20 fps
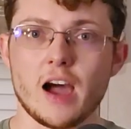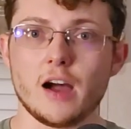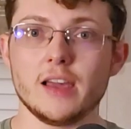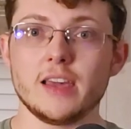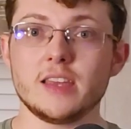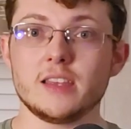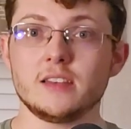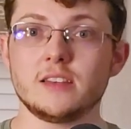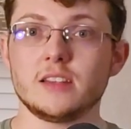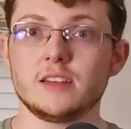Now,
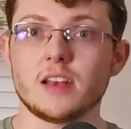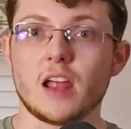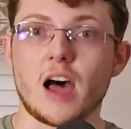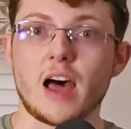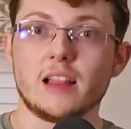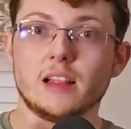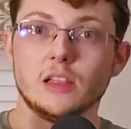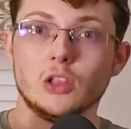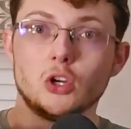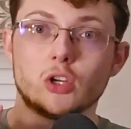it did
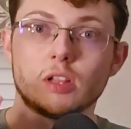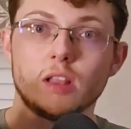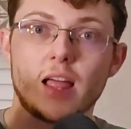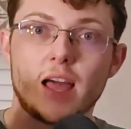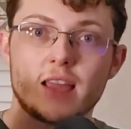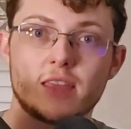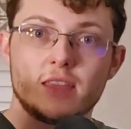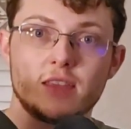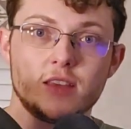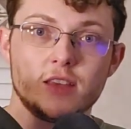not look
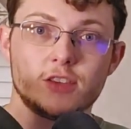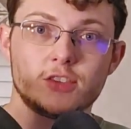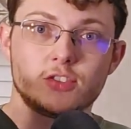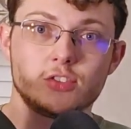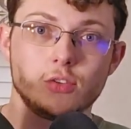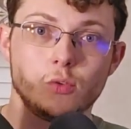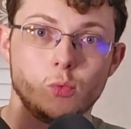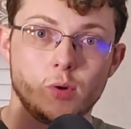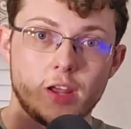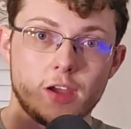like
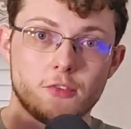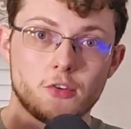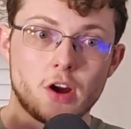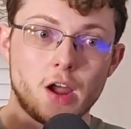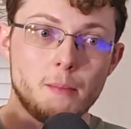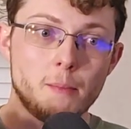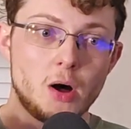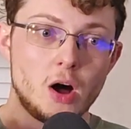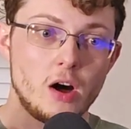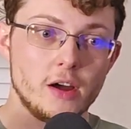this
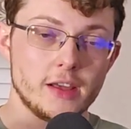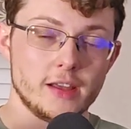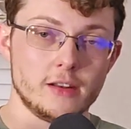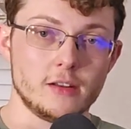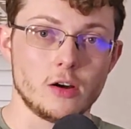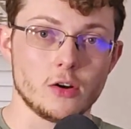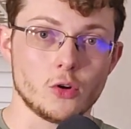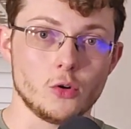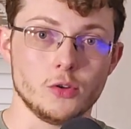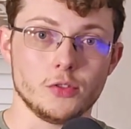whenever I bought
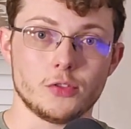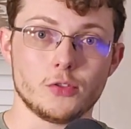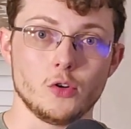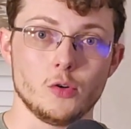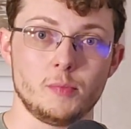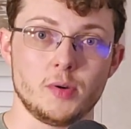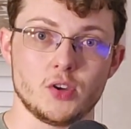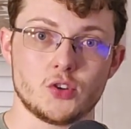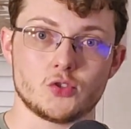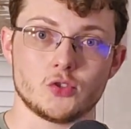it. I'll go ahead and
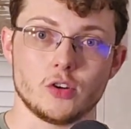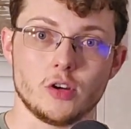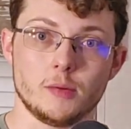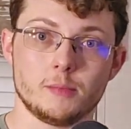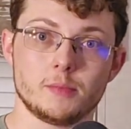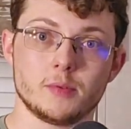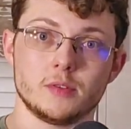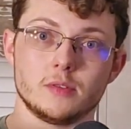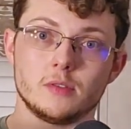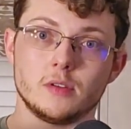throw a picture
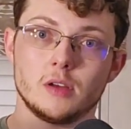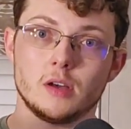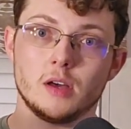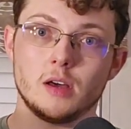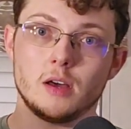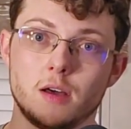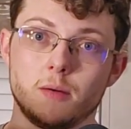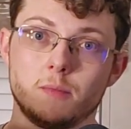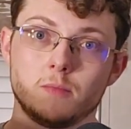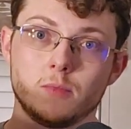up
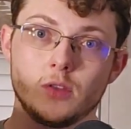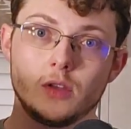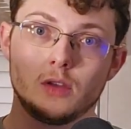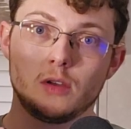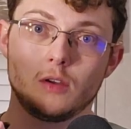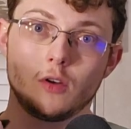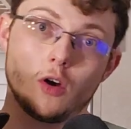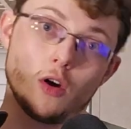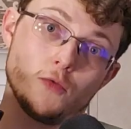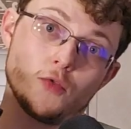
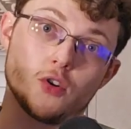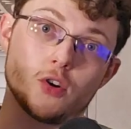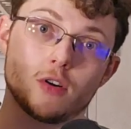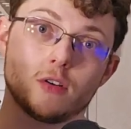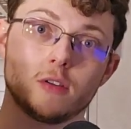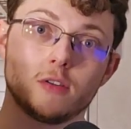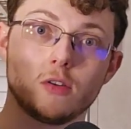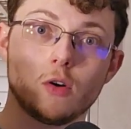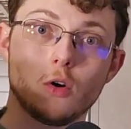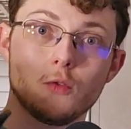
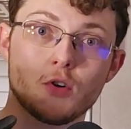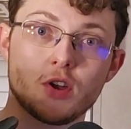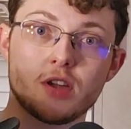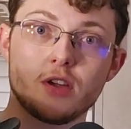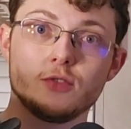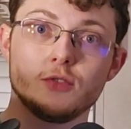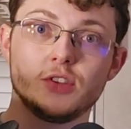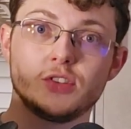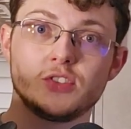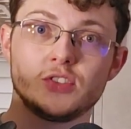over
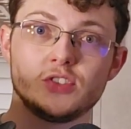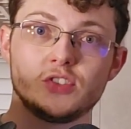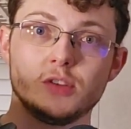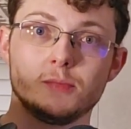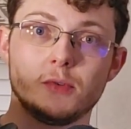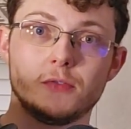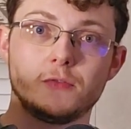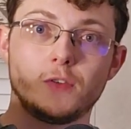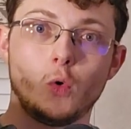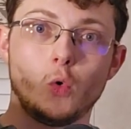here. This is
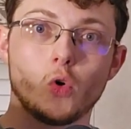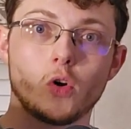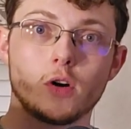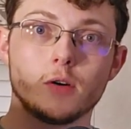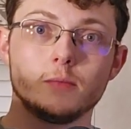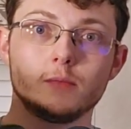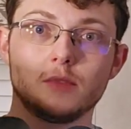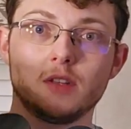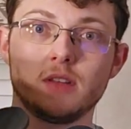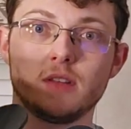the
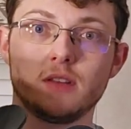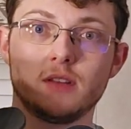before.